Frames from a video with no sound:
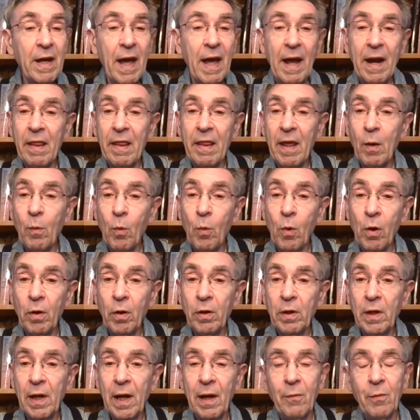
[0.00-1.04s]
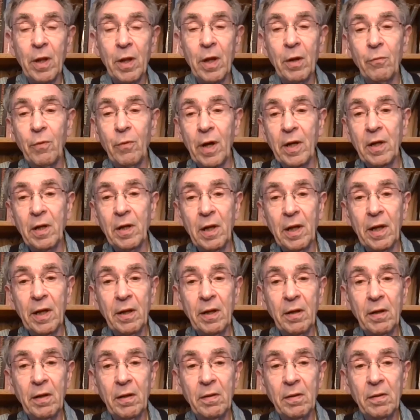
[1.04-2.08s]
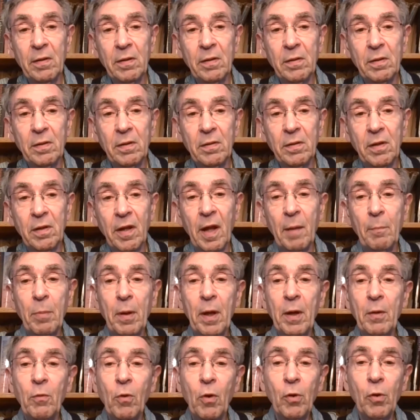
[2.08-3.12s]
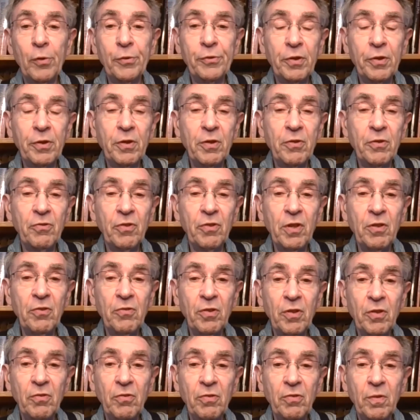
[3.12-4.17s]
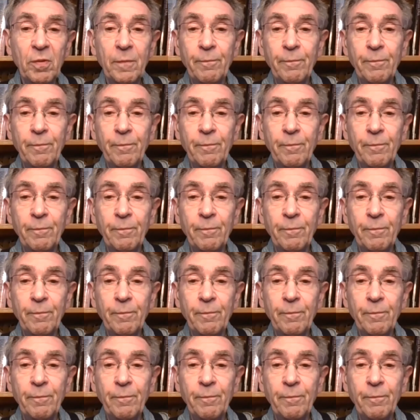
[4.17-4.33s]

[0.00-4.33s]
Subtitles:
How do they work? How are they regulated? Do they play roles in diseases?